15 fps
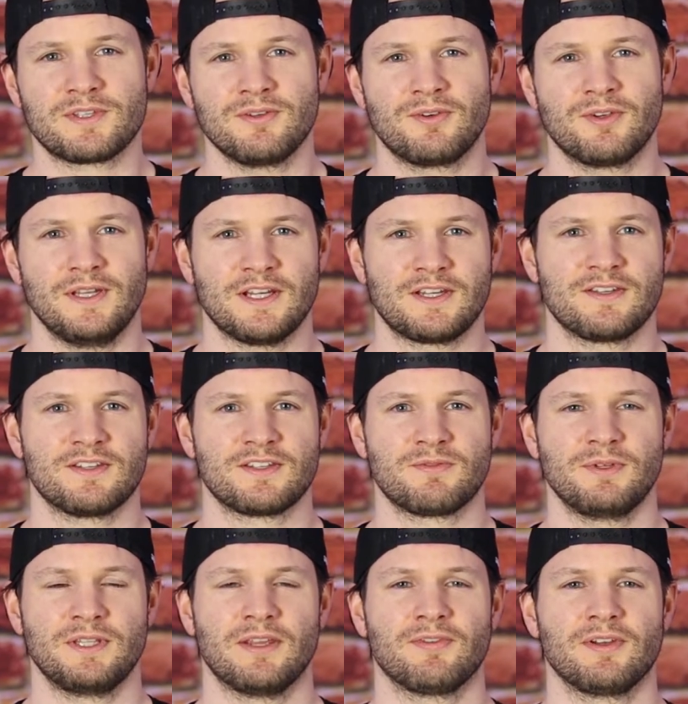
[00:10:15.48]
to connections,
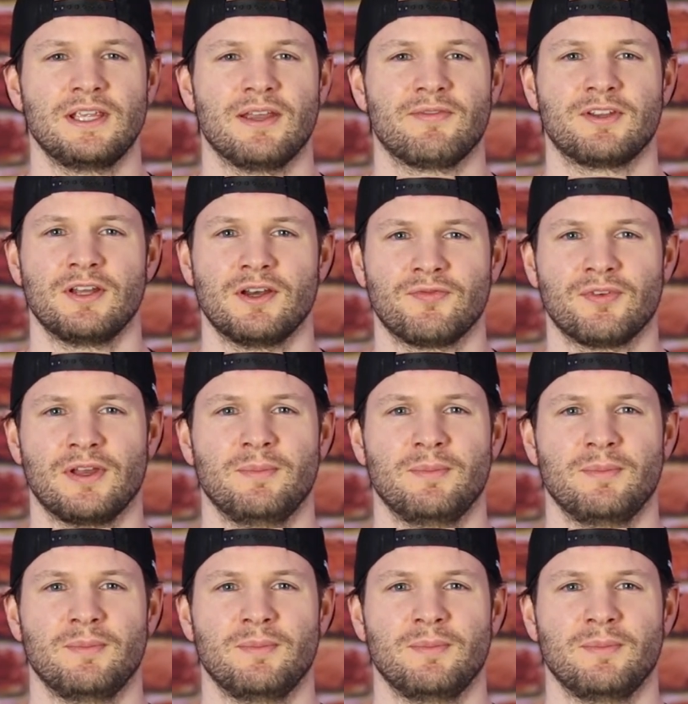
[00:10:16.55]
we definitely have enough.